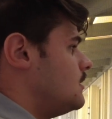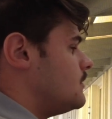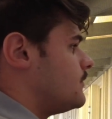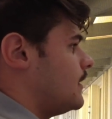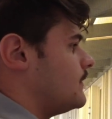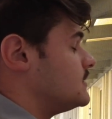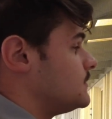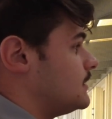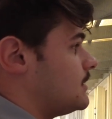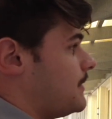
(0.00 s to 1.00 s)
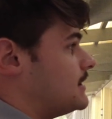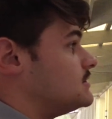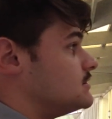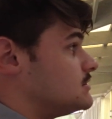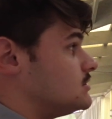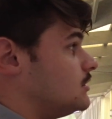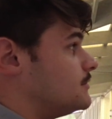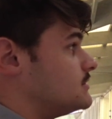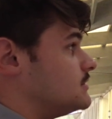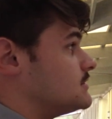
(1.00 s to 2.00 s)
Throughout this, we get the patient to stop as
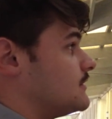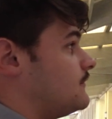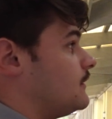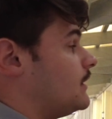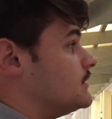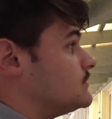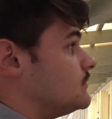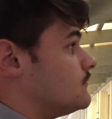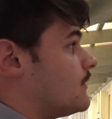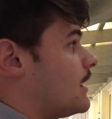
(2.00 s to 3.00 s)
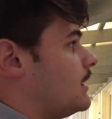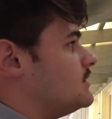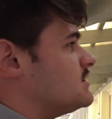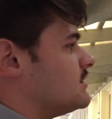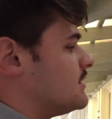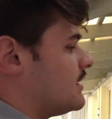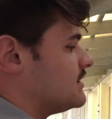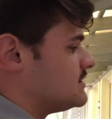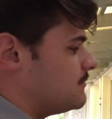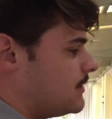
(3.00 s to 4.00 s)
soon as they feel any sort of range and get us
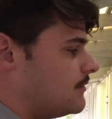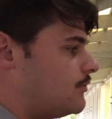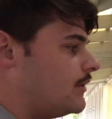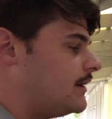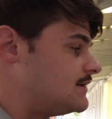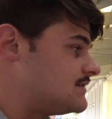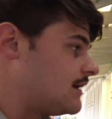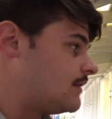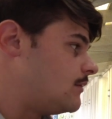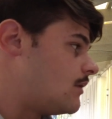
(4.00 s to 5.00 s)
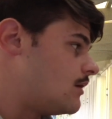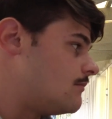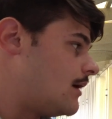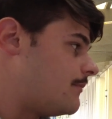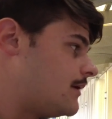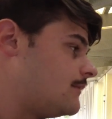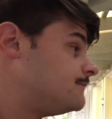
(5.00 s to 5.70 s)
to pinpoint exactly where it might be.